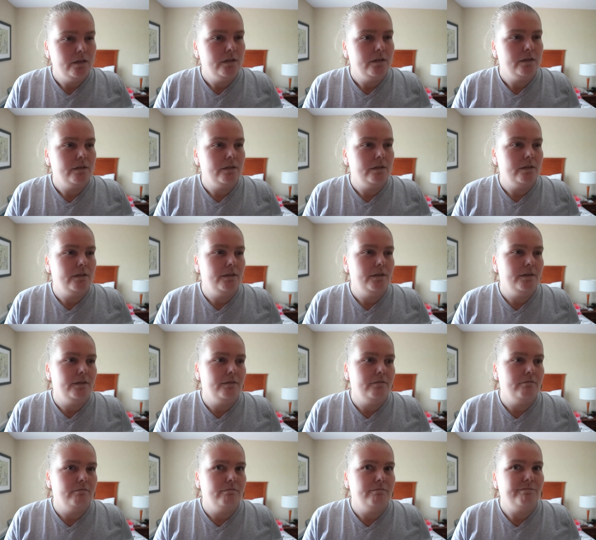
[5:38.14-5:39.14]

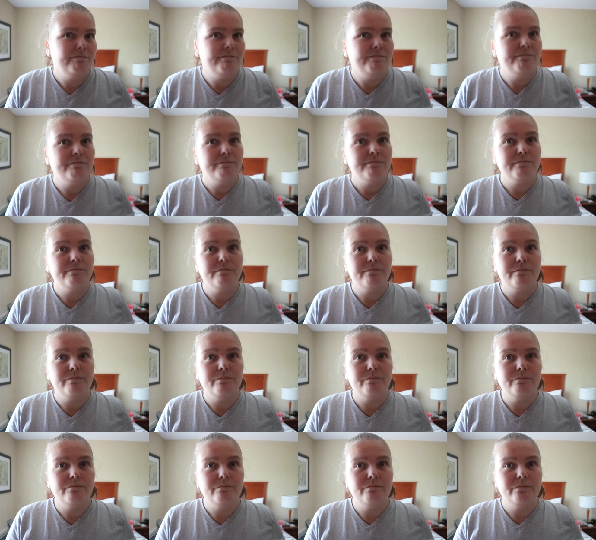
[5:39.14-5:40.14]

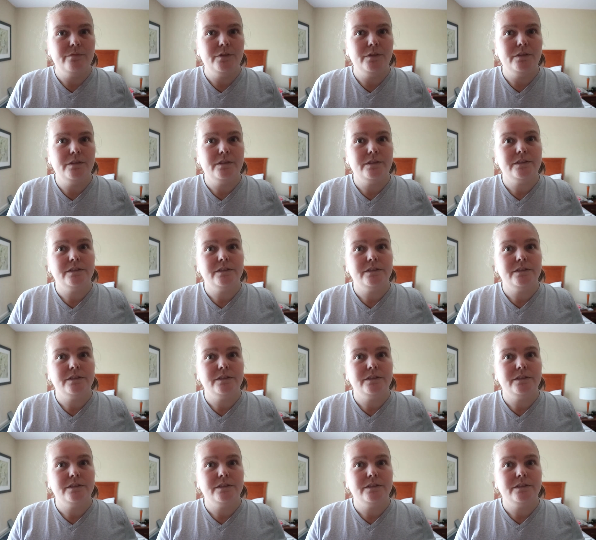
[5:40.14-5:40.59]
(no one is talking)